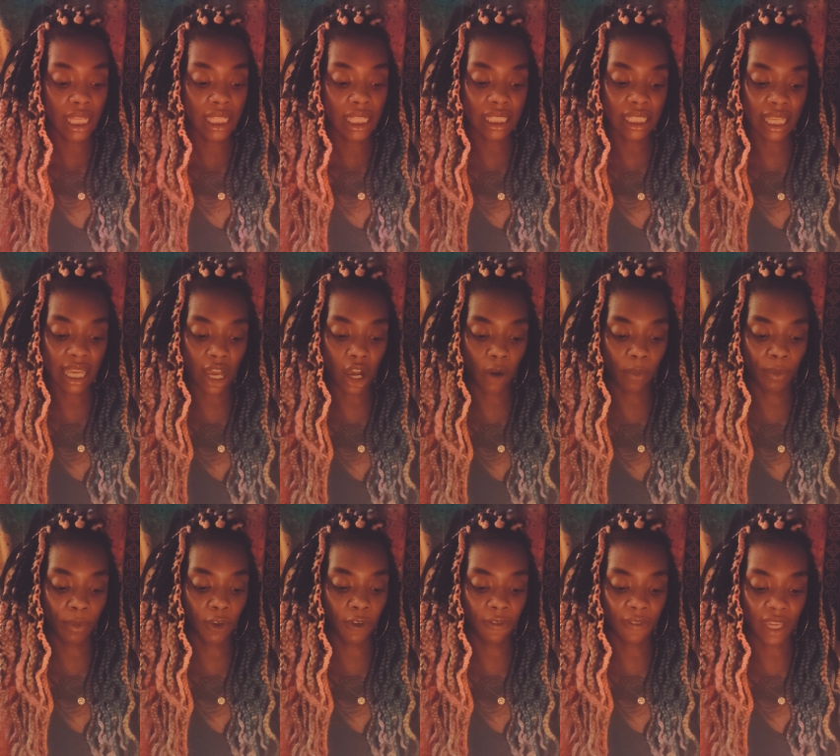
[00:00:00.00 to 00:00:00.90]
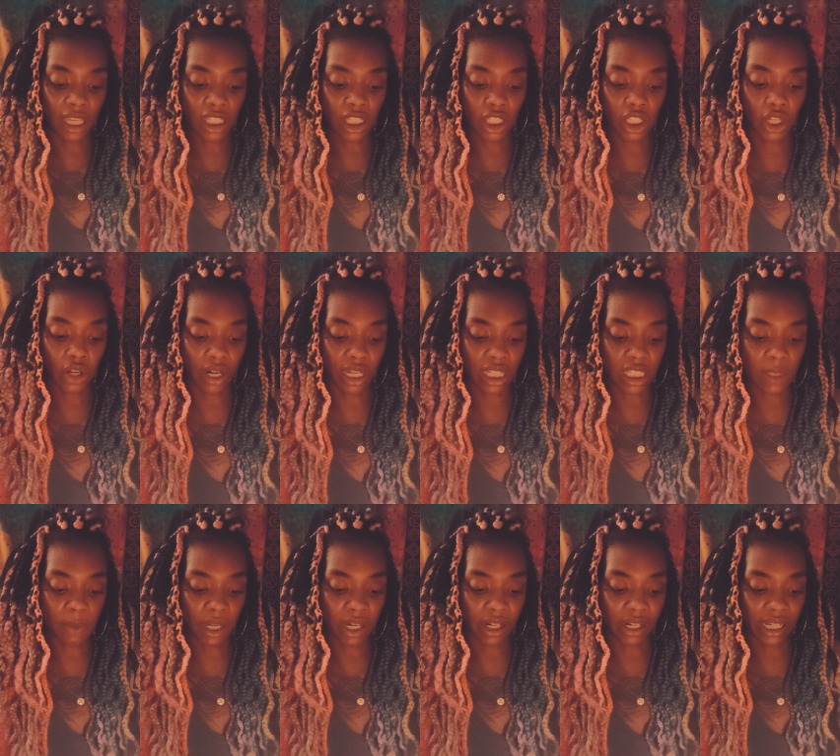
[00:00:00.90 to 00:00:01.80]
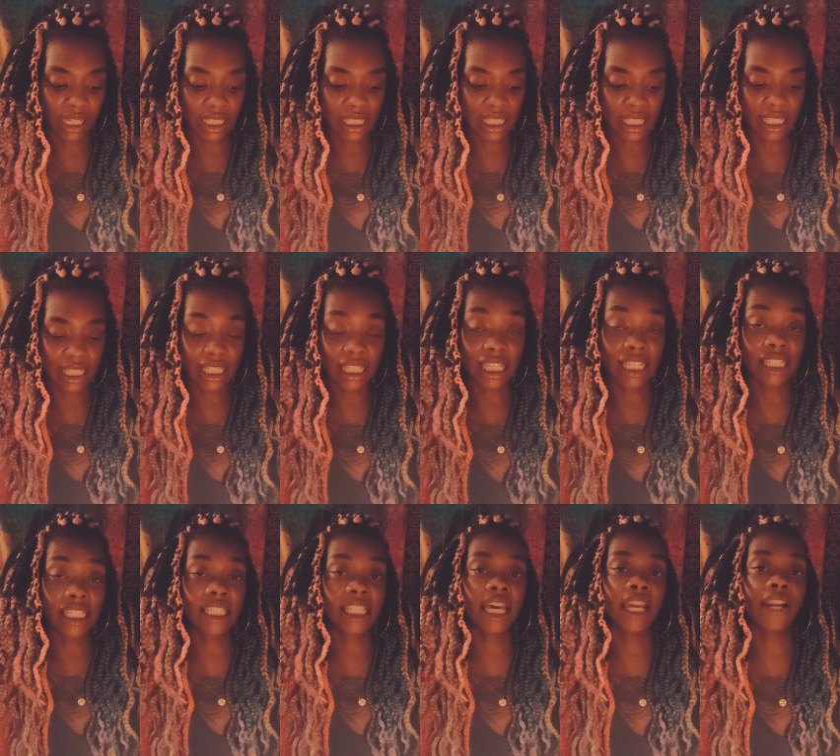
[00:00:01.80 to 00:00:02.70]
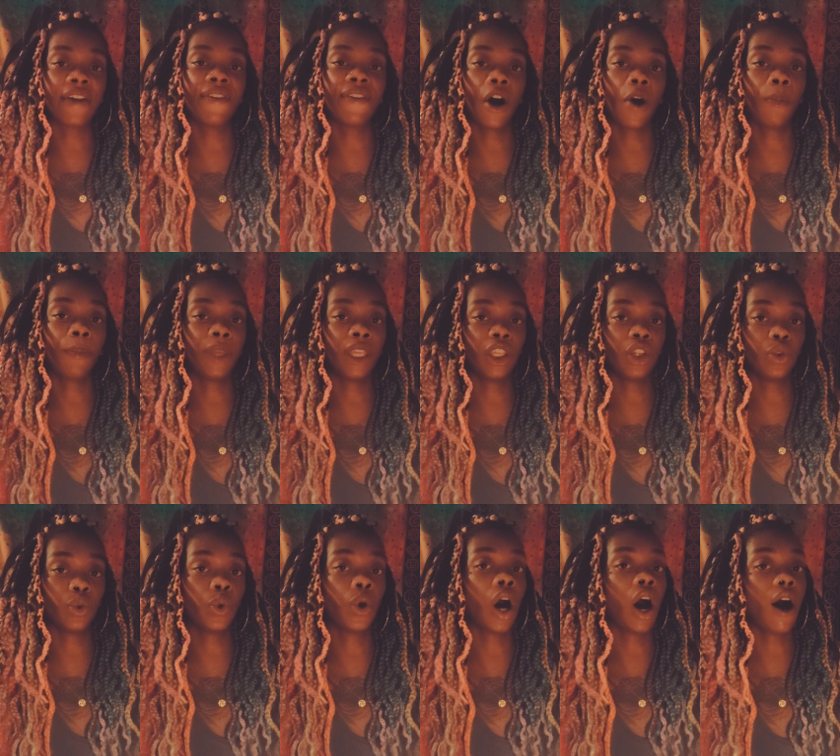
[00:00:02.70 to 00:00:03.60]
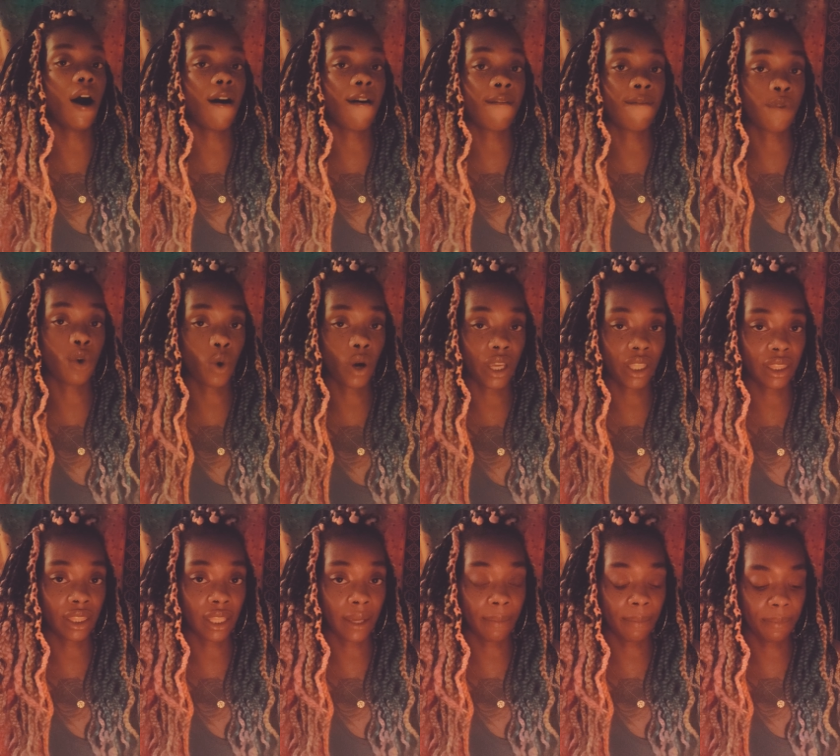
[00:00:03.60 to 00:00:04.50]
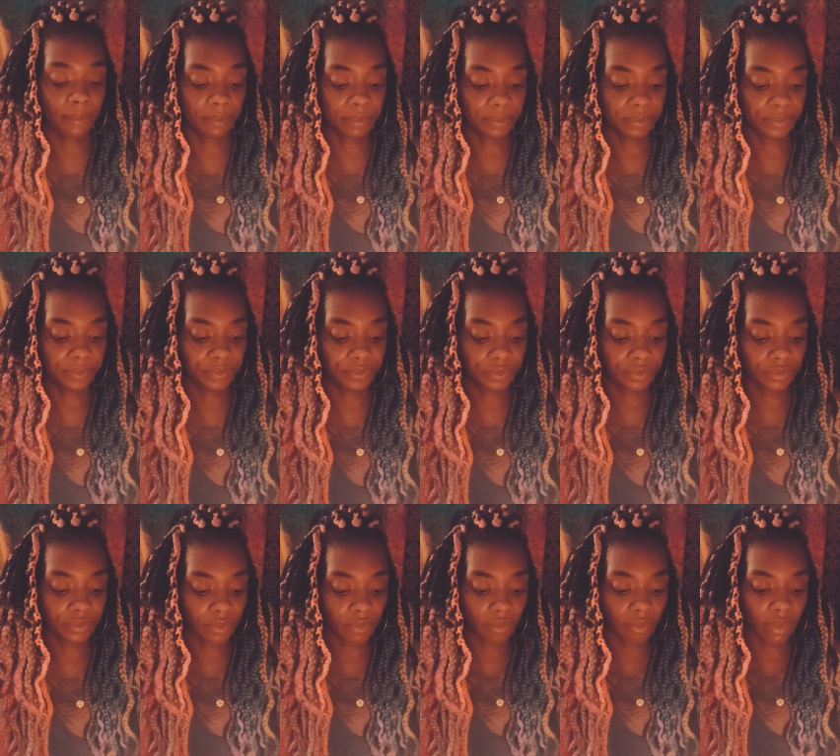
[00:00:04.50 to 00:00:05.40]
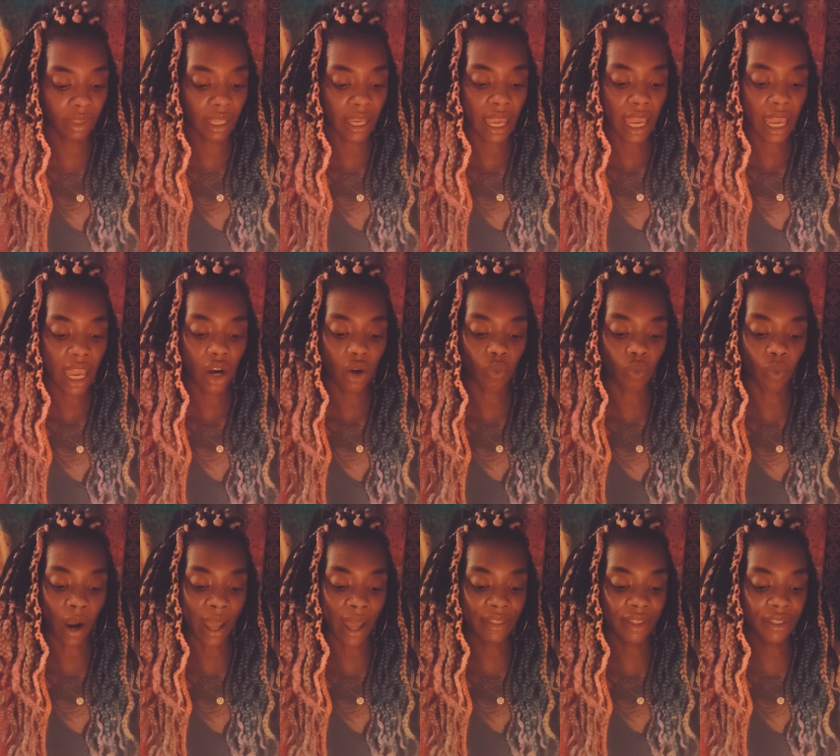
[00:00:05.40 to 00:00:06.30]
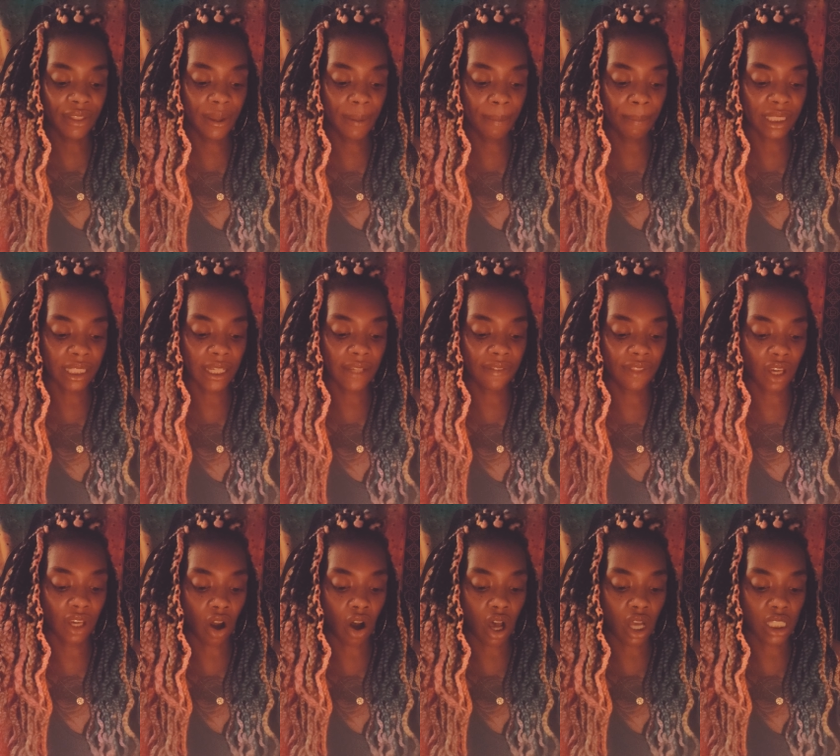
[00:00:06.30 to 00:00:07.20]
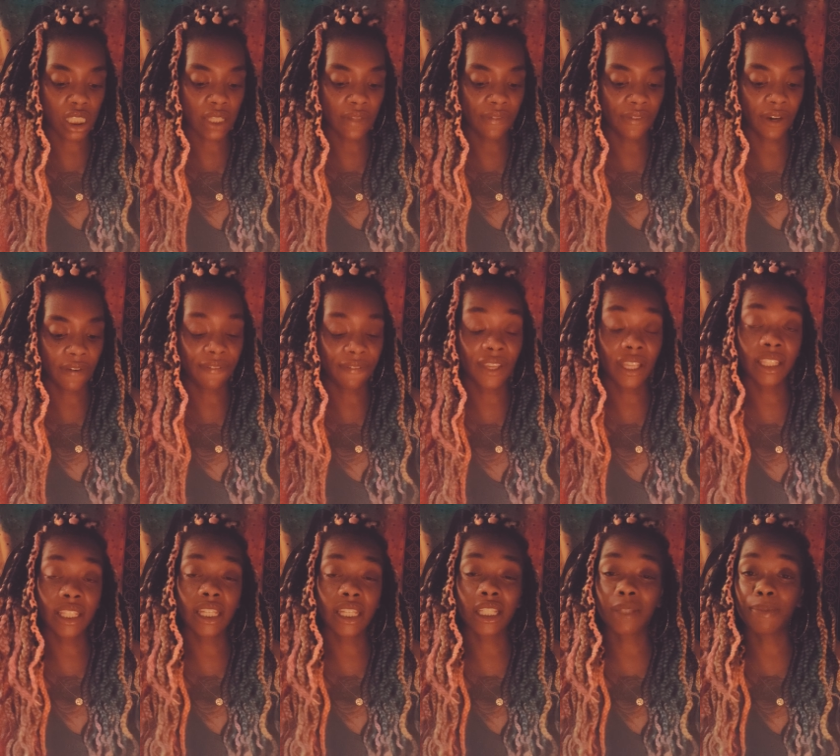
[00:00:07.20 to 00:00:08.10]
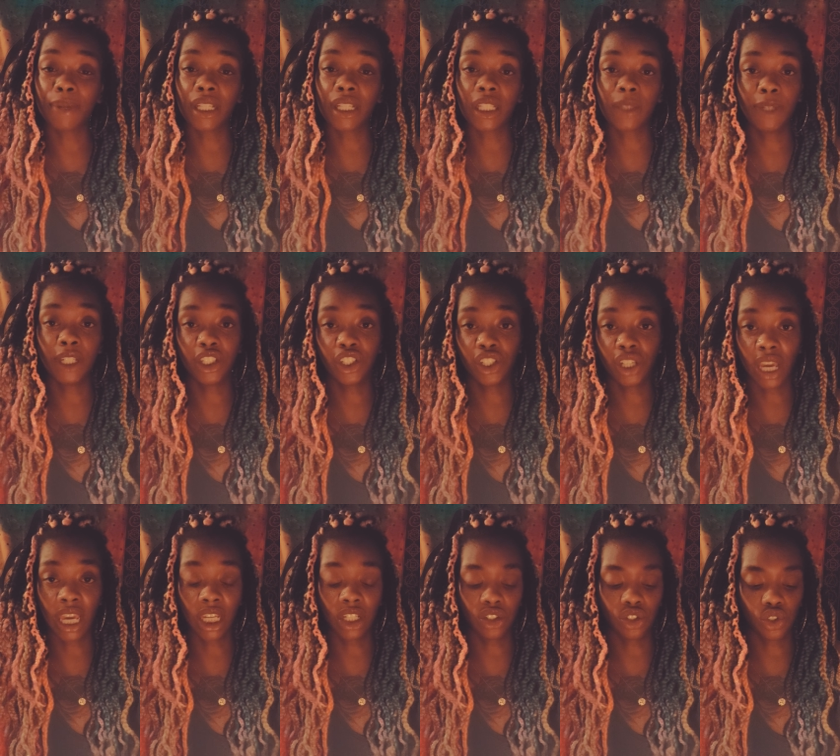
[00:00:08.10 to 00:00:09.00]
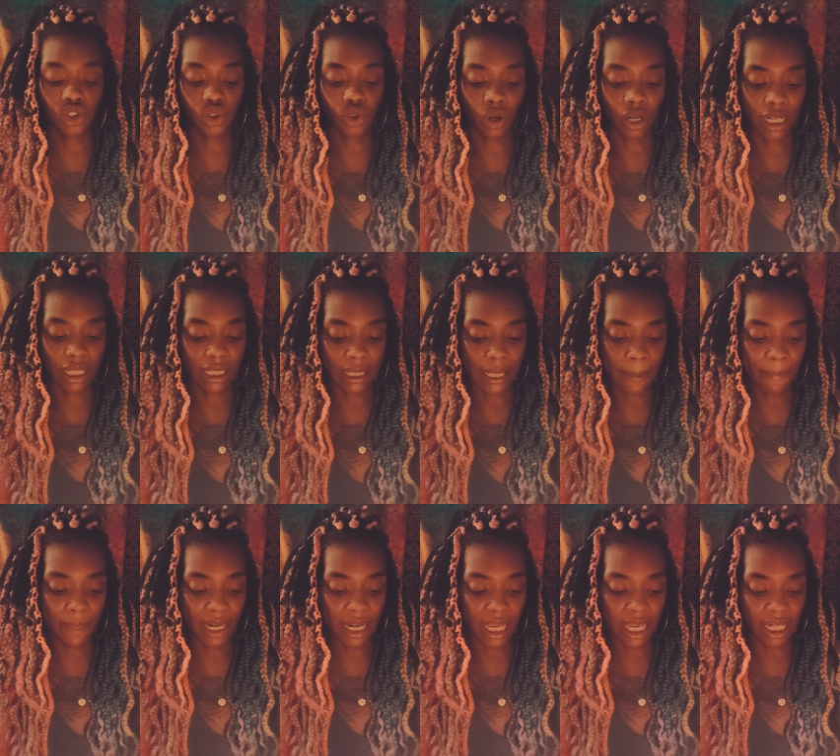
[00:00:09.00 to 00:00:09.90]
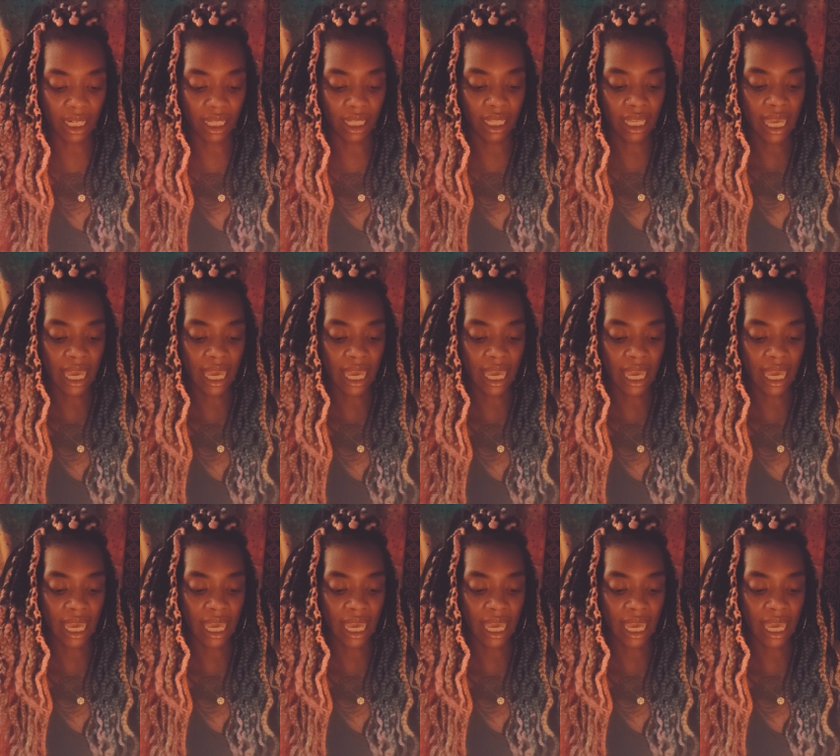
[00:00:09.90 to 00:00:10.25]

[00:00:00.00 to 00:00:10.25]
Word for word: to help you face your experiences instead of helping you avoid them. Rather than believe the cause of your feelings must be changed or eliminated,